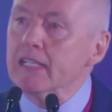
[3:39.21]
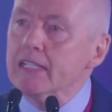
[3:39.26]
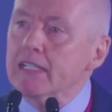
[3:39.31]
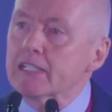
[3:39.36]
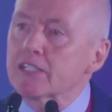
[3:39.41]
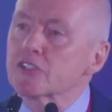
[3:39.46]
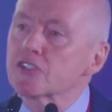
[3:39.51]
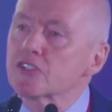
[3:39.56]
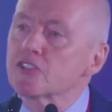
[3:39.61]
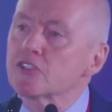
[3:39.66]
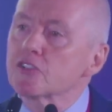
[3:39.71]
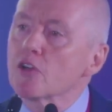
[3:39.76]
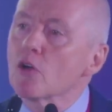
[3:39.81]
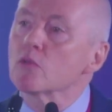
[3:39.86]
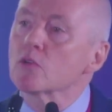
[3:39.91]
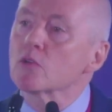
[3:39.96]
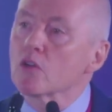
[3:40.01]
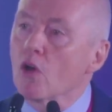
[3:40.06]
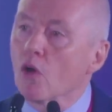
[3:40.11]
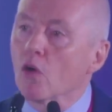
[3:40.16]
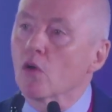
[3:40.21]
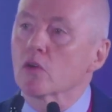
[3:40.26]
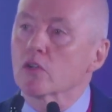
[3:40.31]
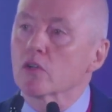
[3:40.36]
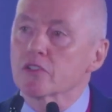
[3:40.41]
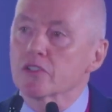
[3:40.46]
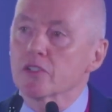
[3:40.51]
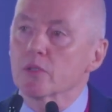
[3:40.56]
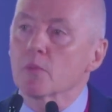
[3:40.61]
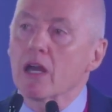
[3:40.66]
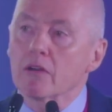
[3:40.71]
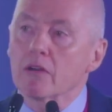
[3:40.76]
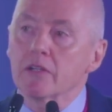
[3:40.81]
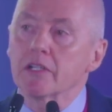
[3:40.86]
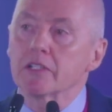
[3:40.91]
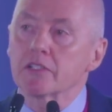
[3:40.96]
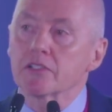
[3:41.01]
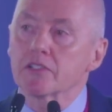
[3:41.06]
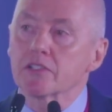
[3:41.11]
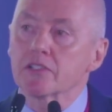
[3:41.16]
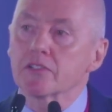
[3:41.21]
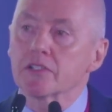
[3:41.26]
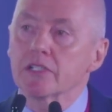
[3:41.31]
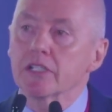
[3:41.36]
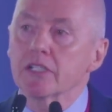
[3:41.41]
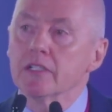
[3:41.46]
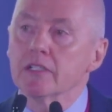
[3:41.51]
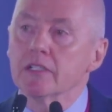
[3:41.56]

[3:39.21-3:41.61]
It is so core to our industry